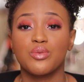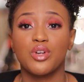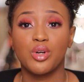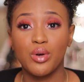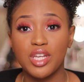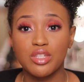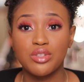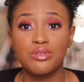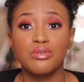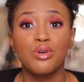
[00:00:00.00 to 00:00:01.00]
we're going
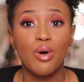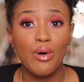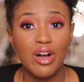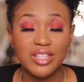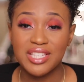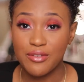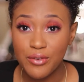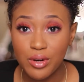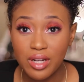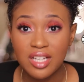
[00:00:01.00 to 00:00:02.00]
to go on
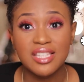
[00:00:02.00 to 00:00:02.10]
Sephora,